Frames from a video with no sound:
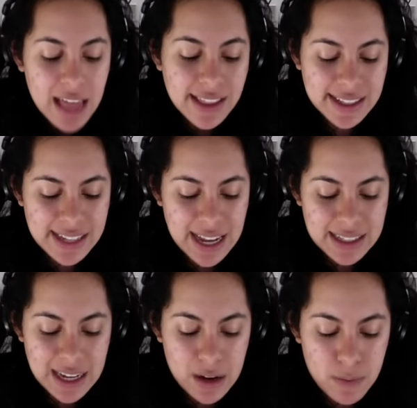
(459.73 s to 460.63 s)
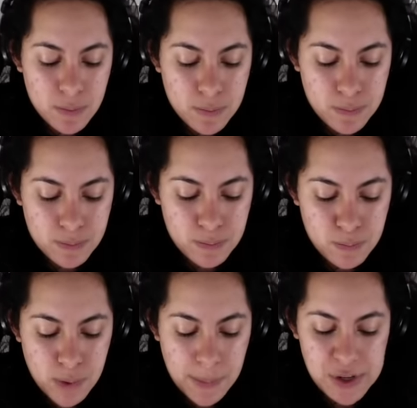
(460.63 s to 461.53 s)
Let's say it's like a
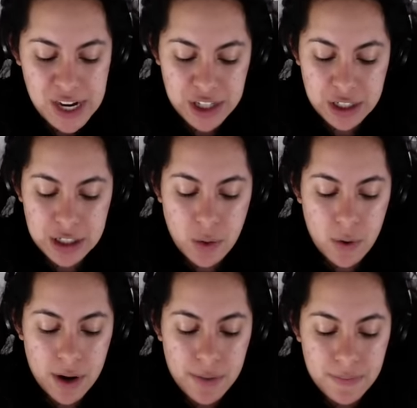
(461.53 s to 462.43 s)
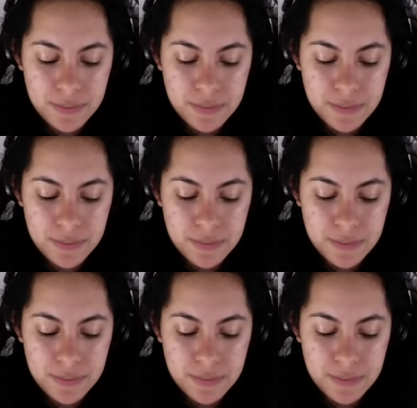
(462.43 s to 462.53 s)
reputation score.